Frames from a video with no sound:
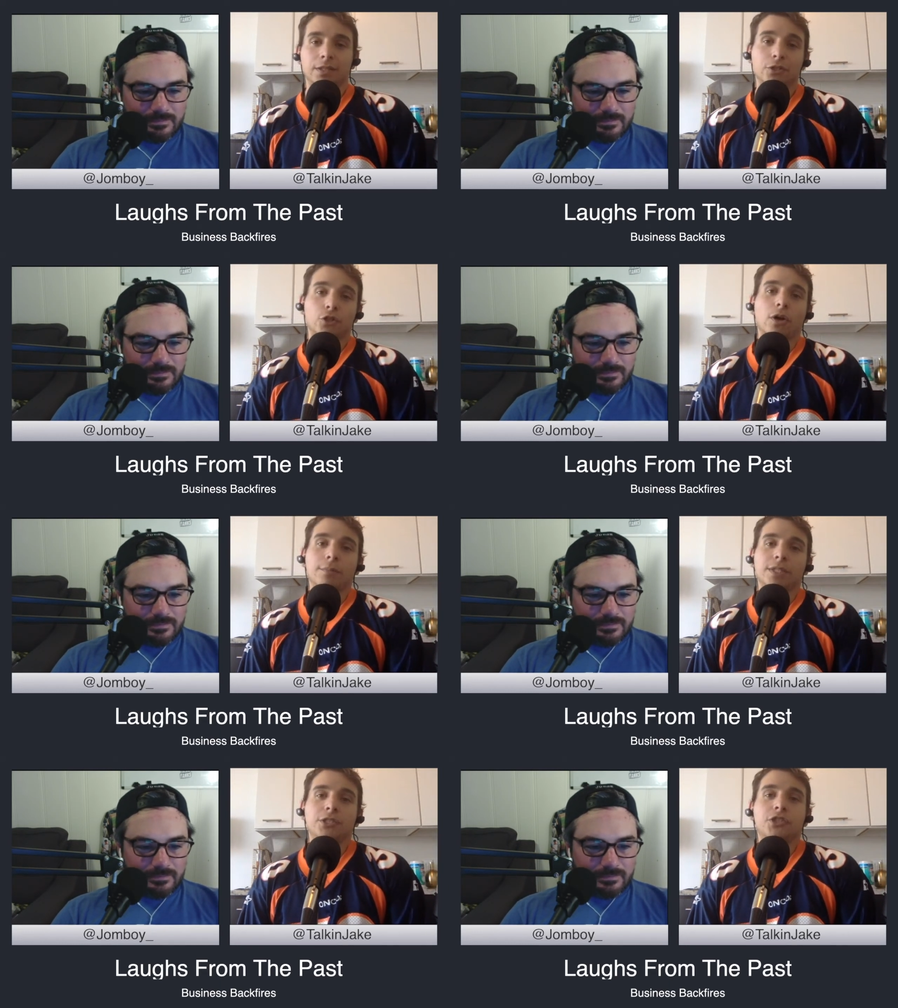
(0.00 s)
Speaker 1: So, I
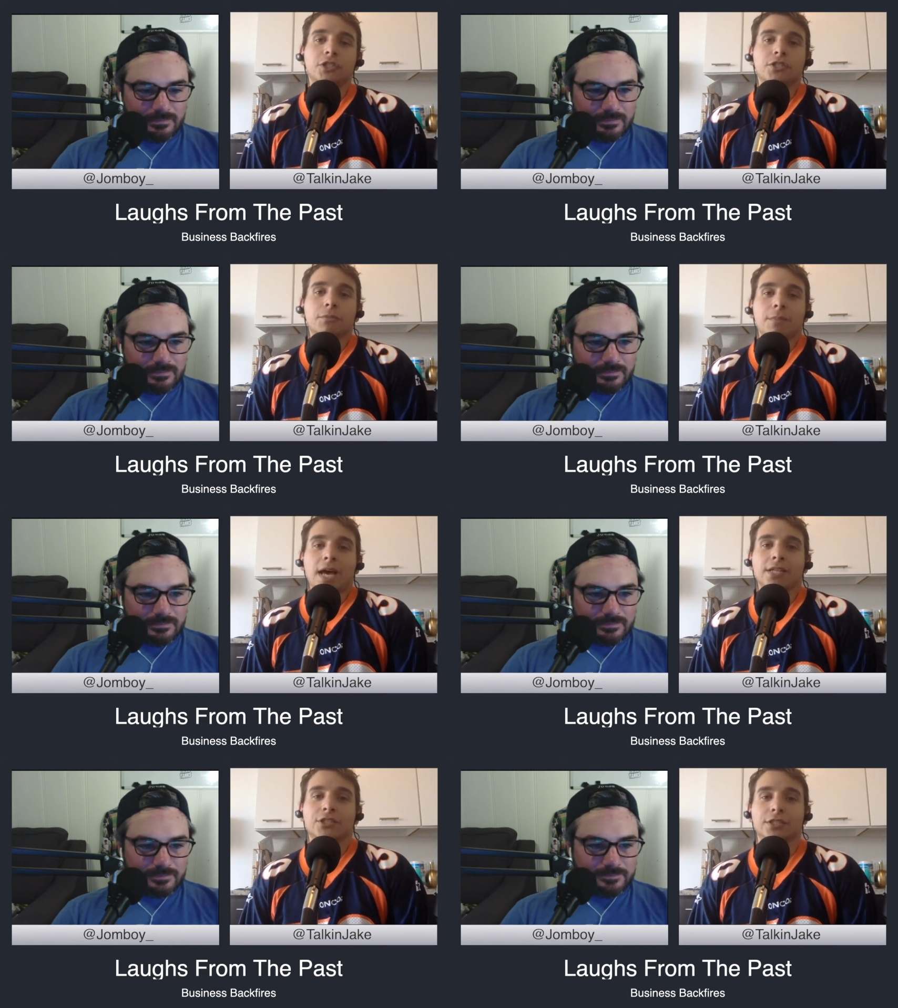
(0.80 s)
mean, just
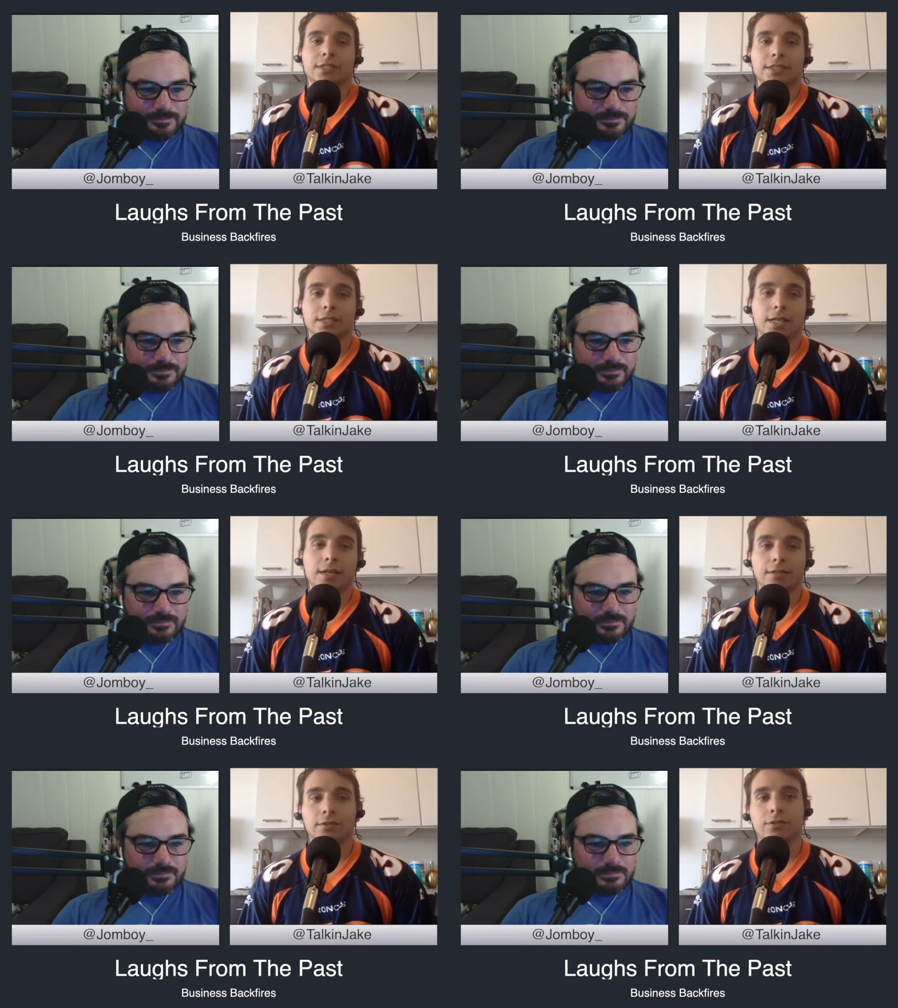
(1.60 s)
imagine, and
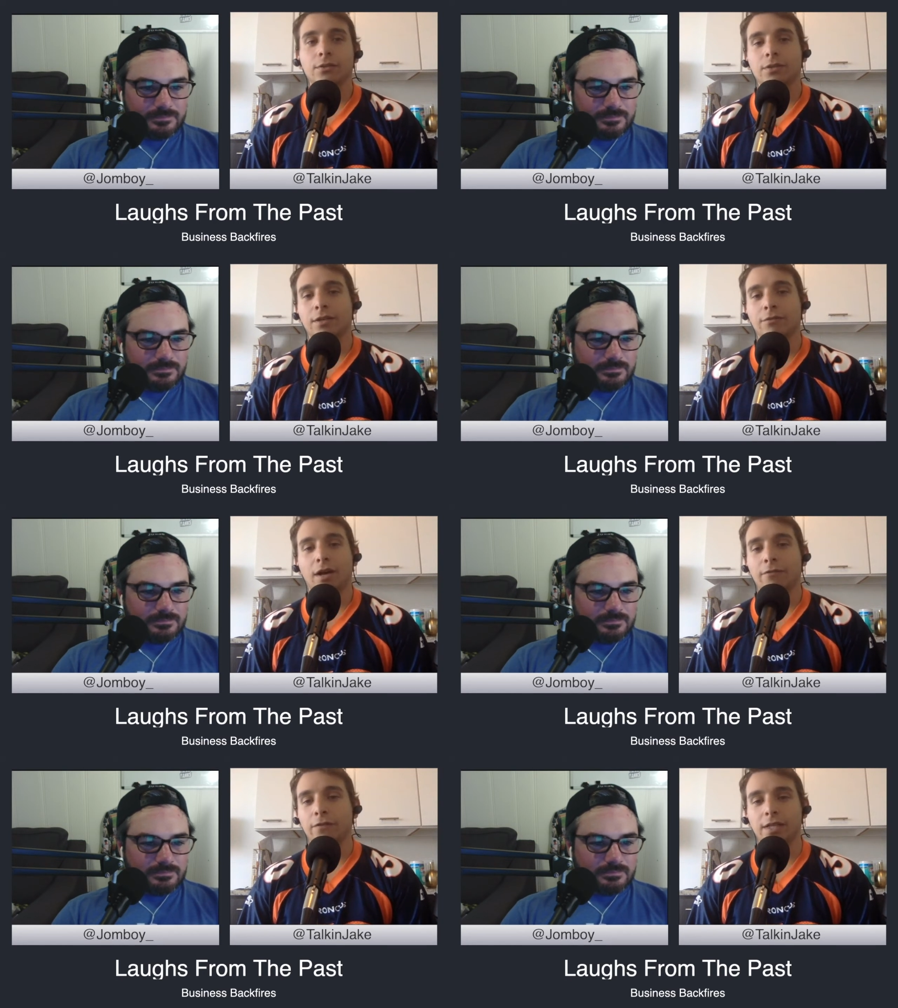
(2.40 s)
I, dude, I
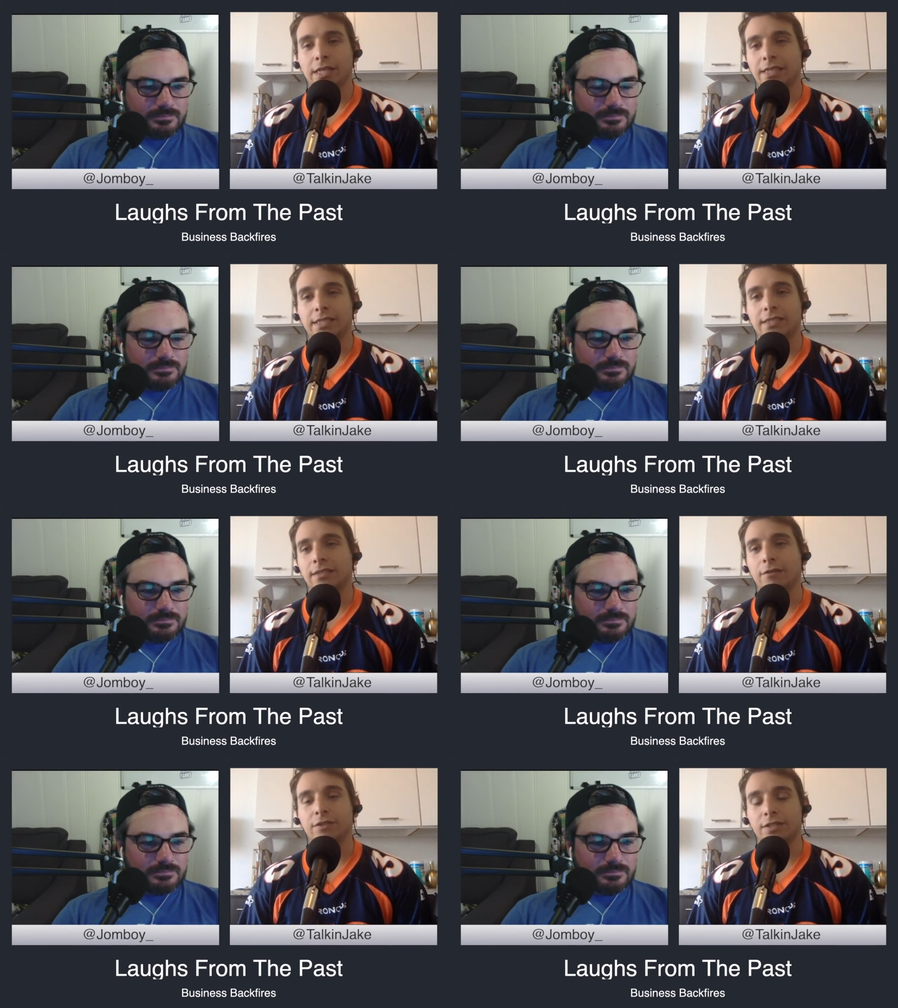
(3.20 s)
I feel like this
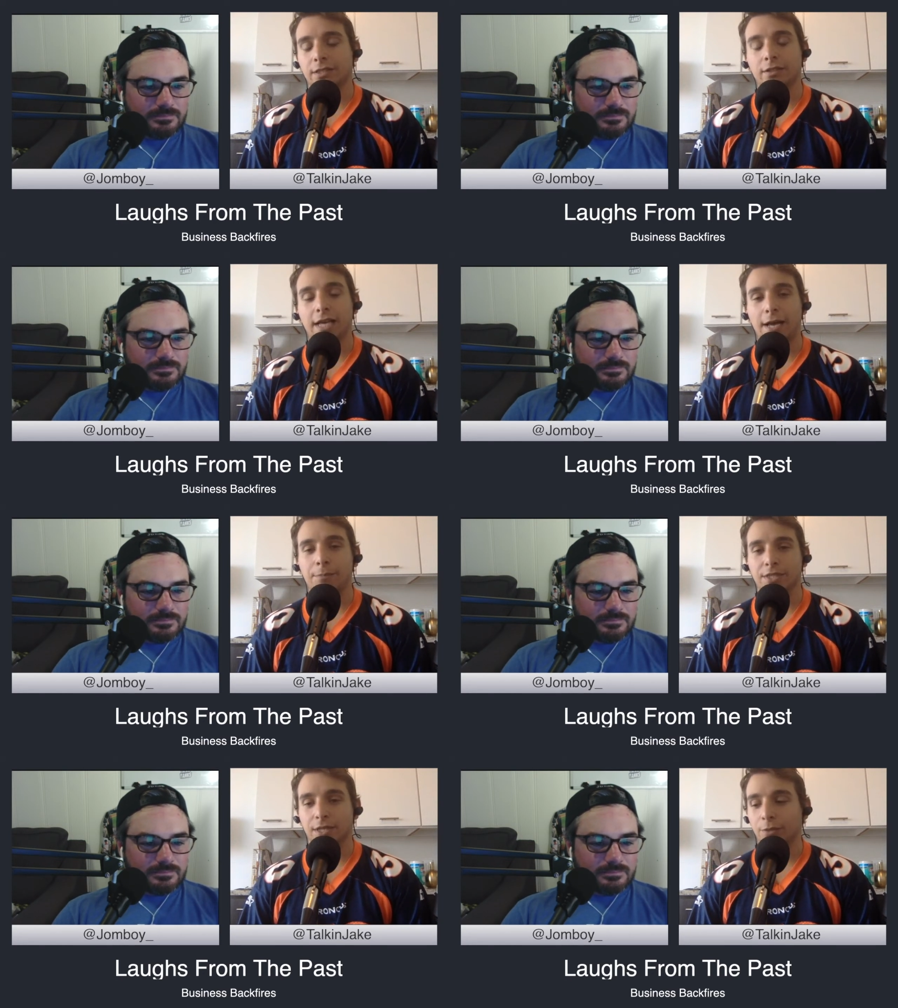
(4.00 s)
stuff still
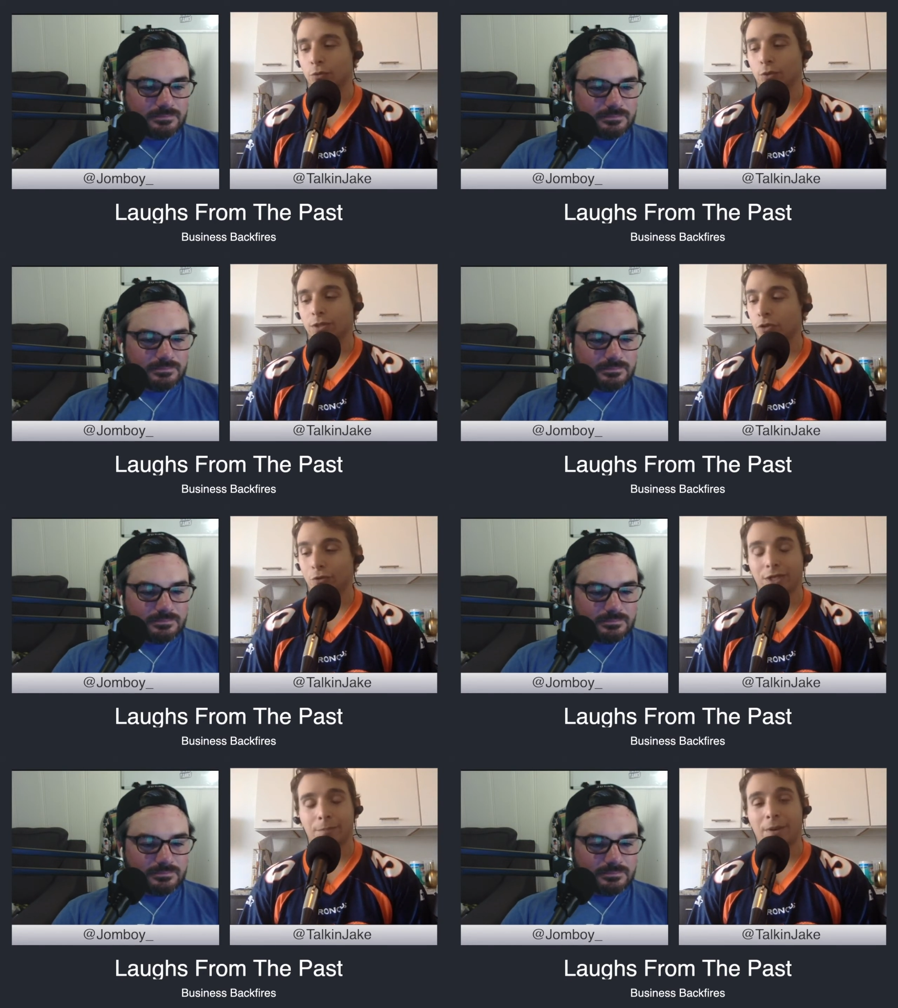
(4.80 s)
happens. I mean, we're
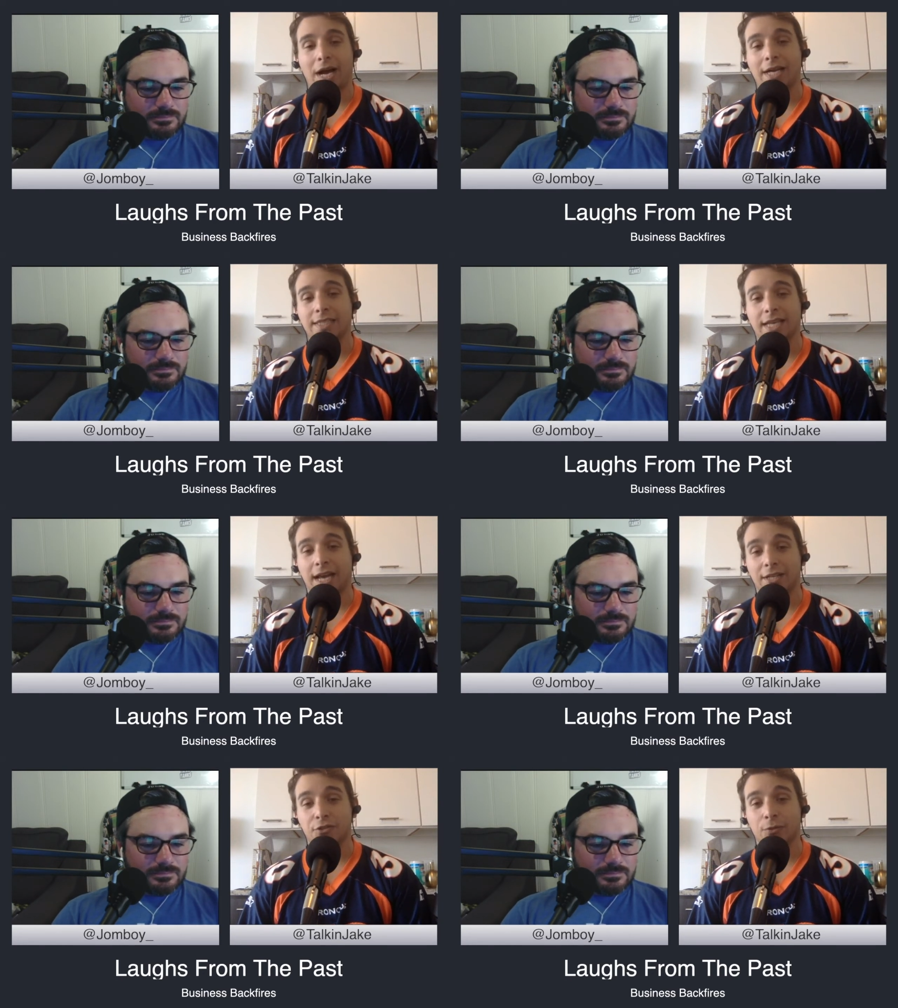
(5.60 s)
doing a
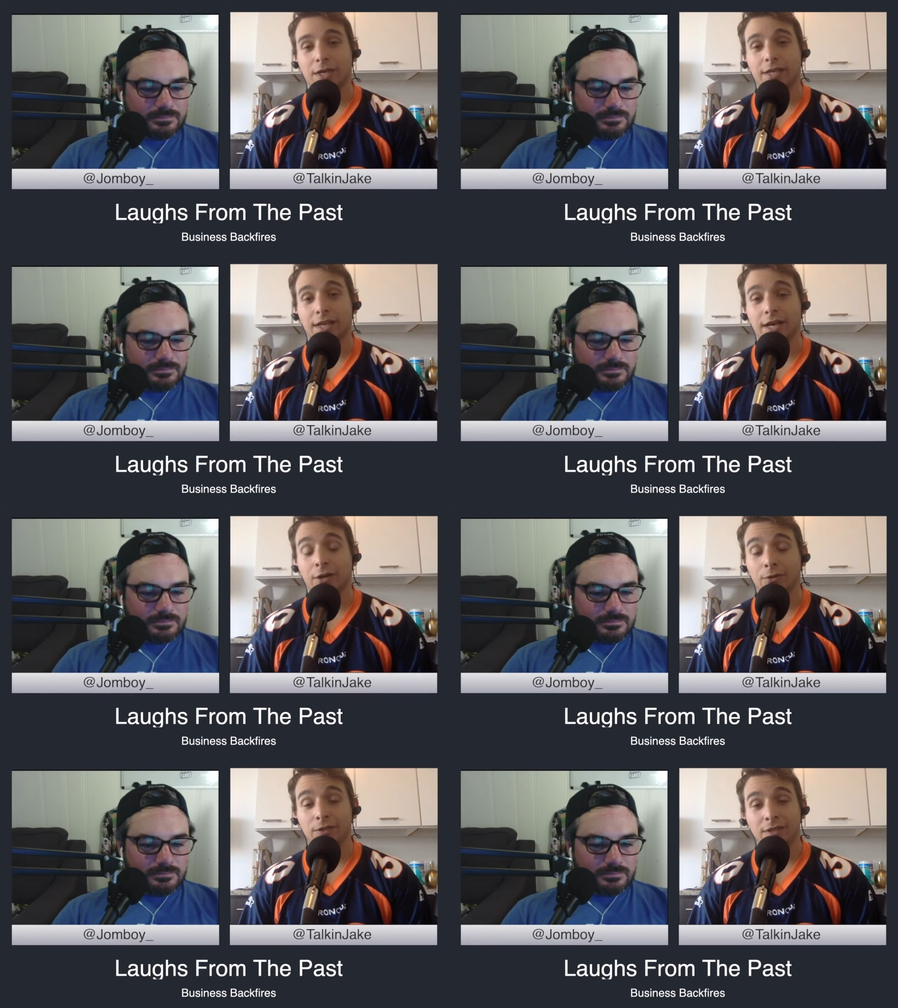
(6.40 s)
podcast right
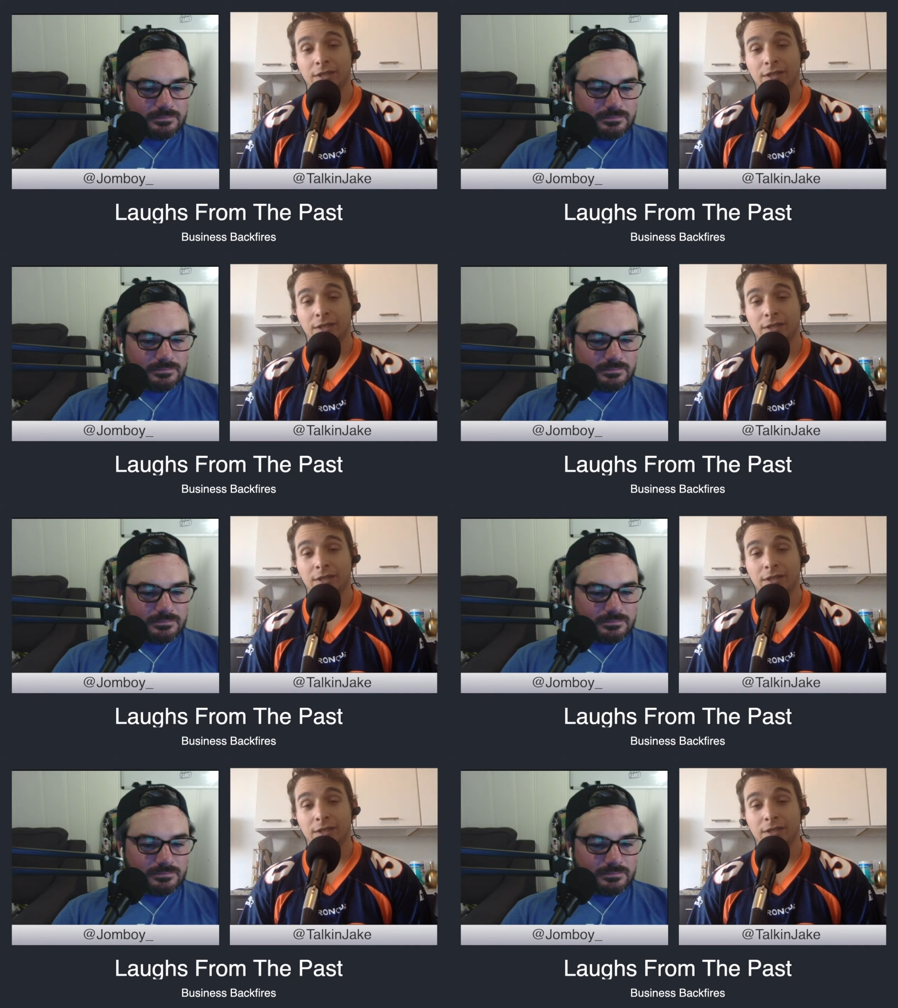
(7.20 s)
now.